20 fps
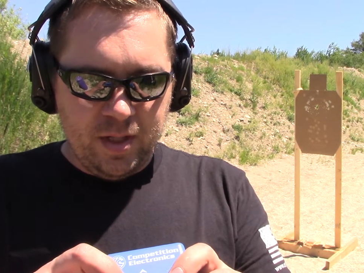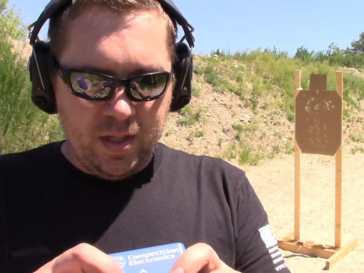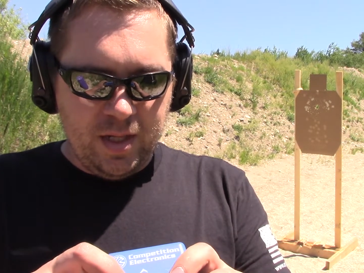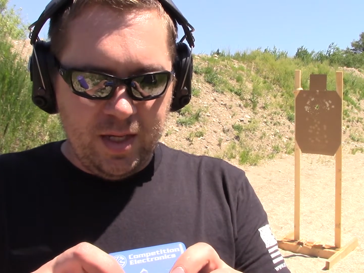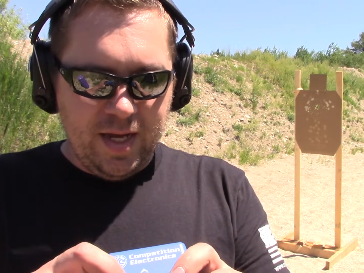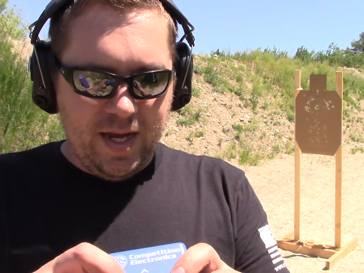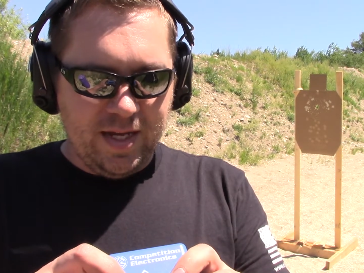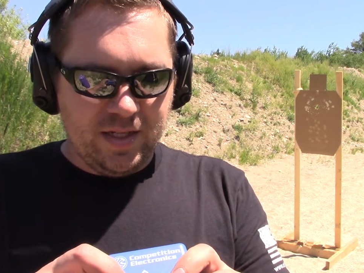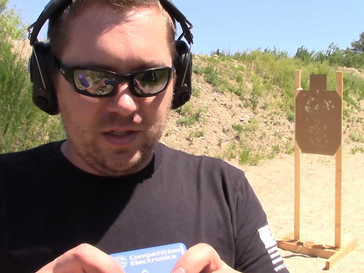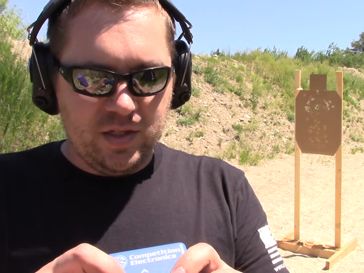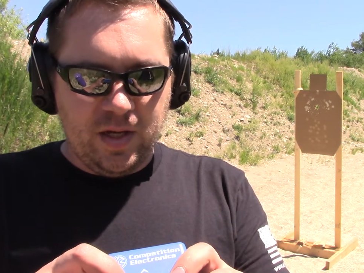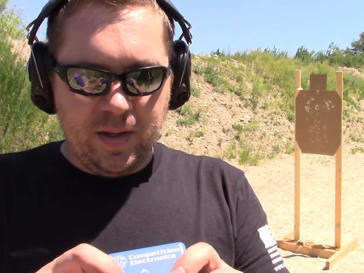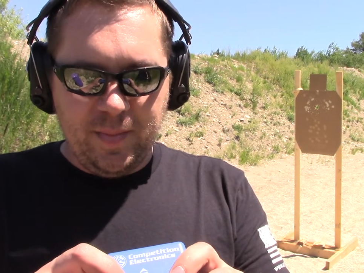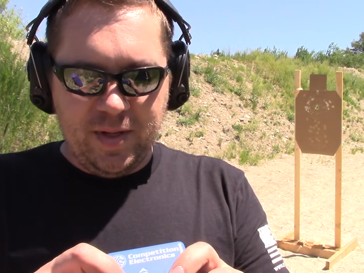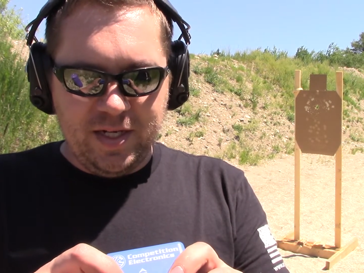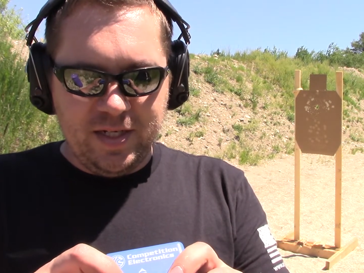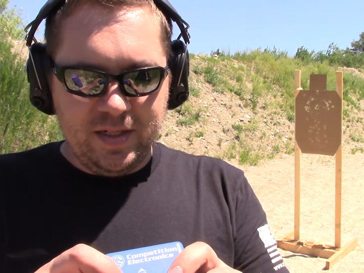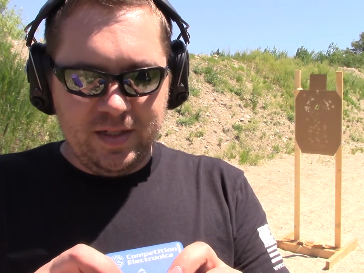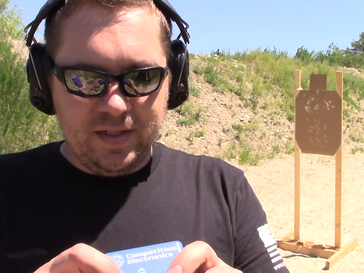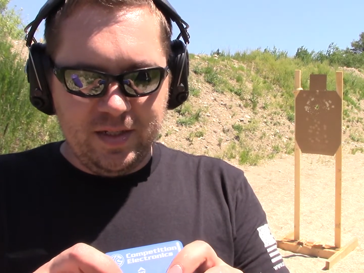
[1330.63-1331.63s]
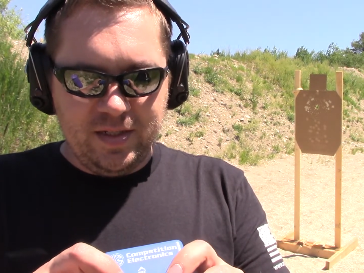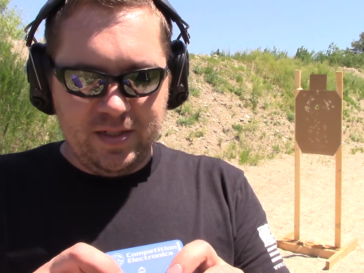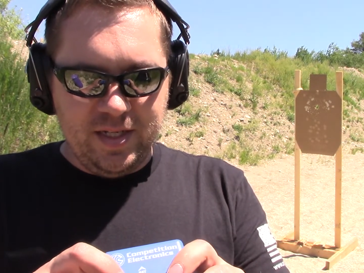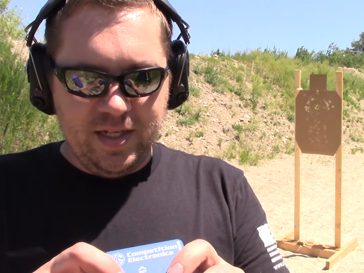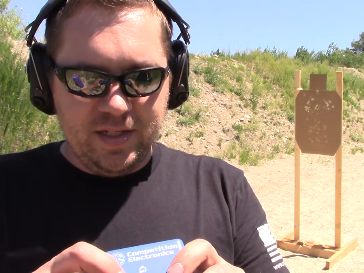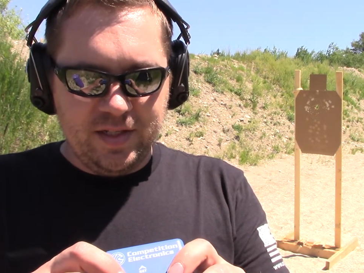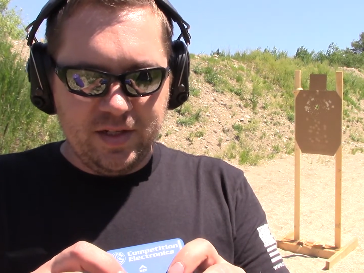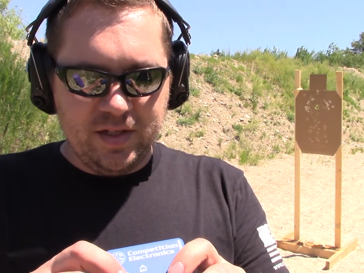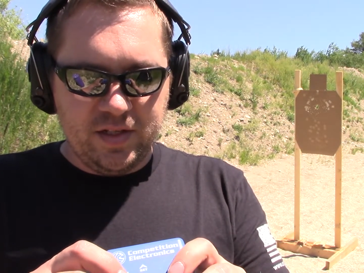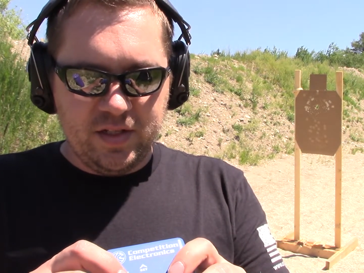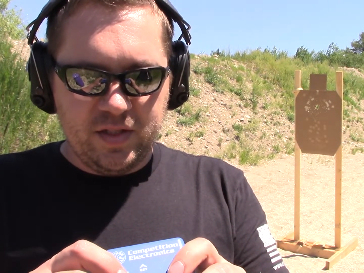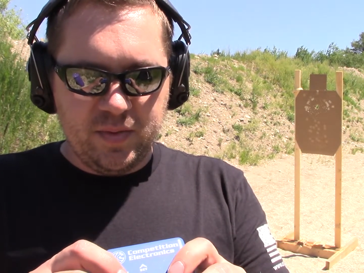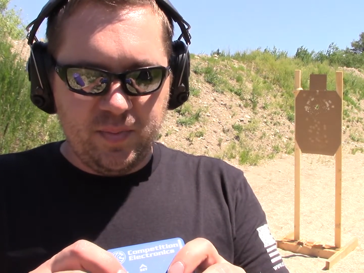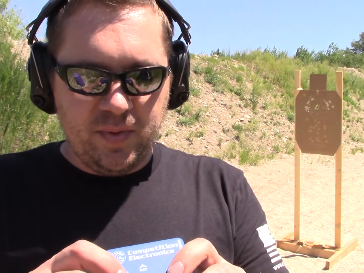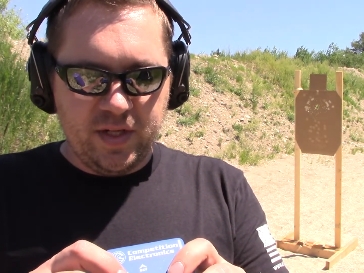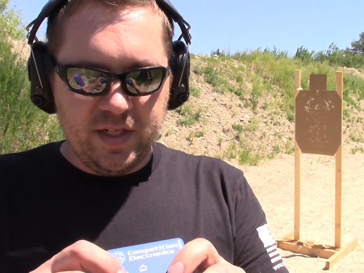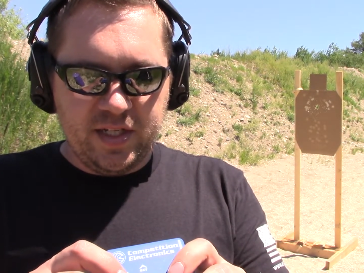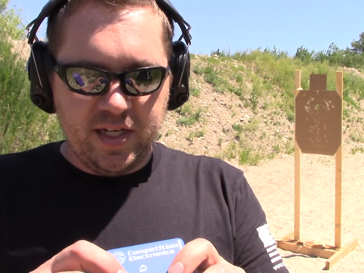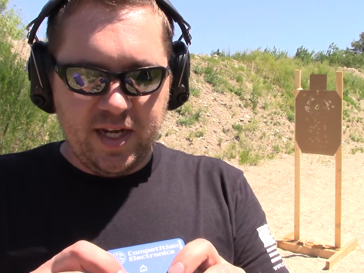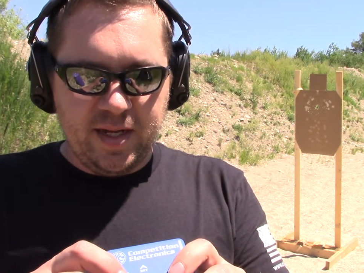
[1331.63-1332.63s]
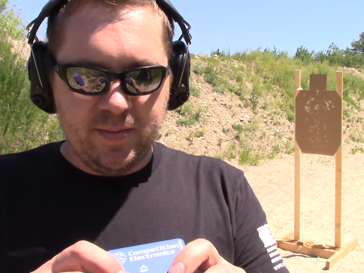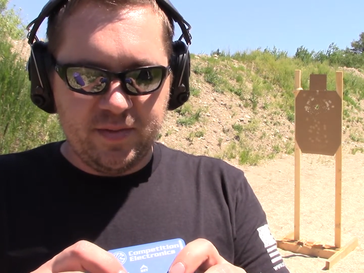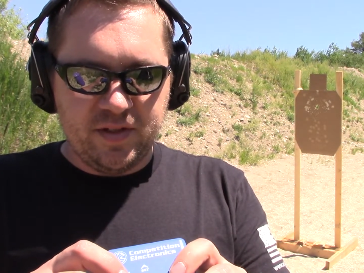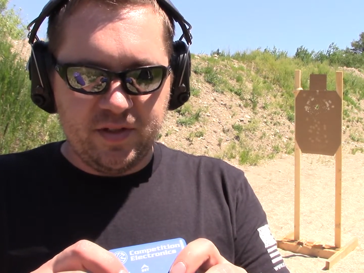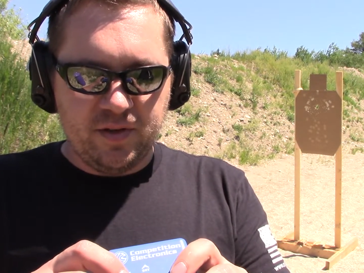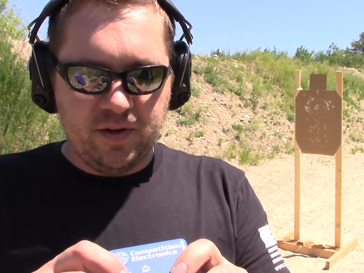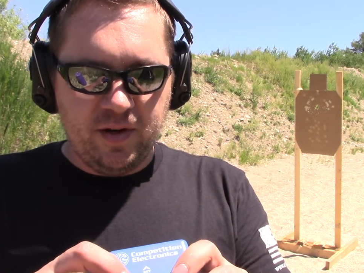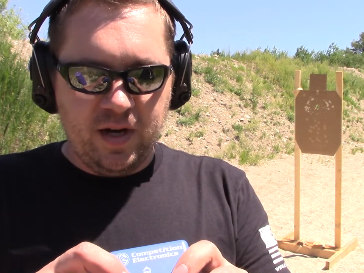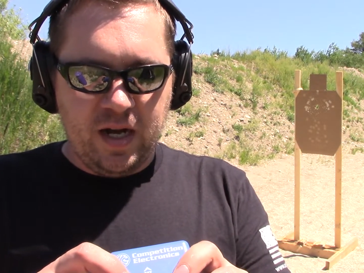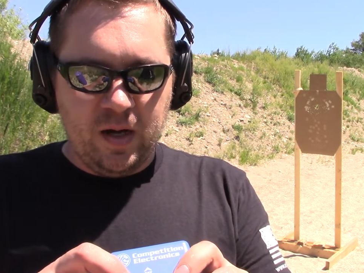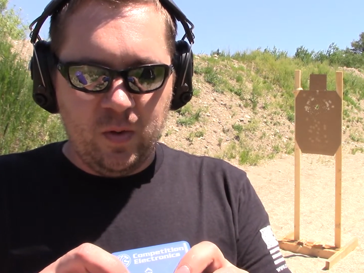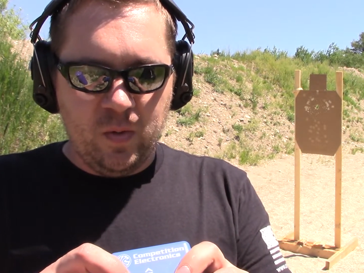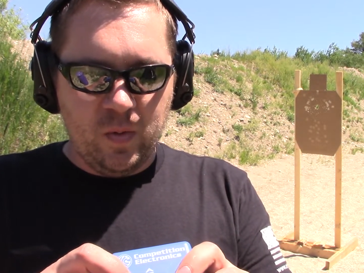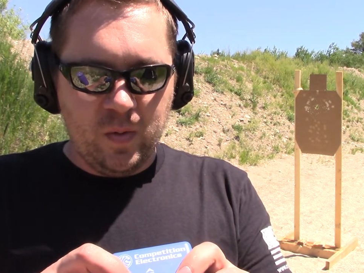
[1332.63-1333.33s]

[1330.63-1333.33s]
Yeah, so I mean, decent split times throughout.